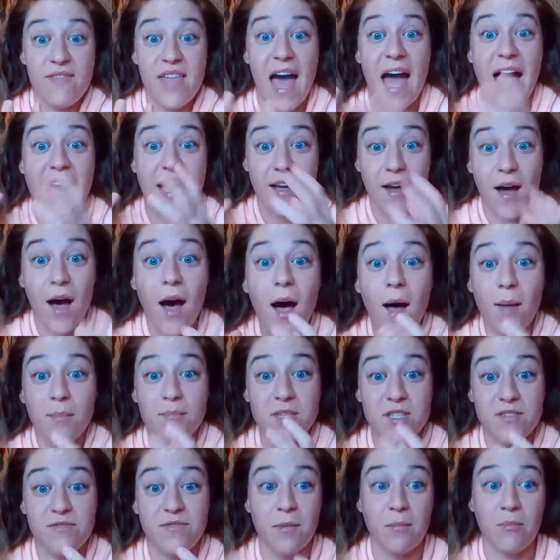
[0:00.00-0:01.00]
of that
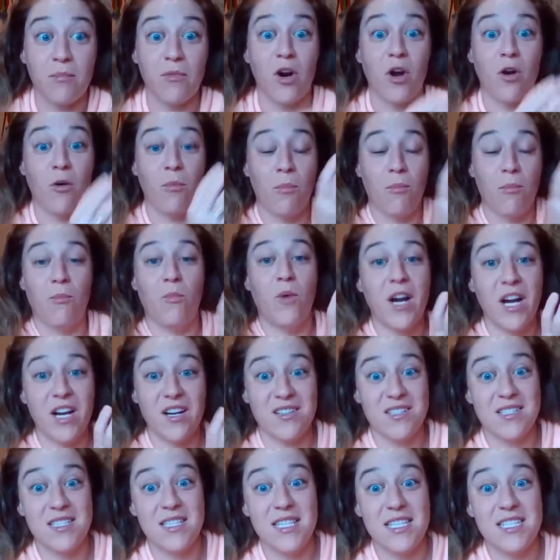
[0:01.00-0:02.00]
comes from Rome,
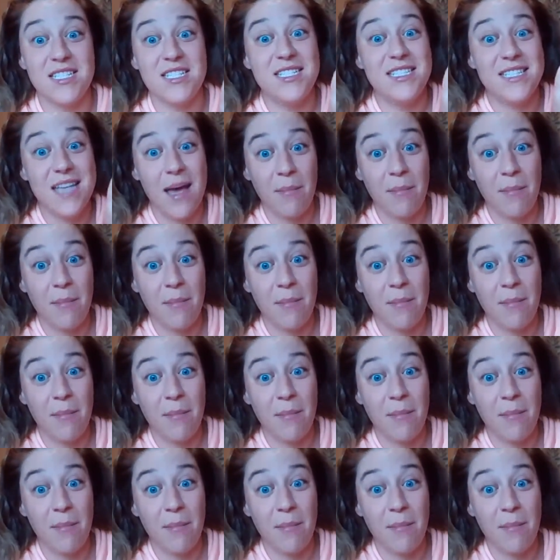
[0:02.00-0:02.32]
whereas the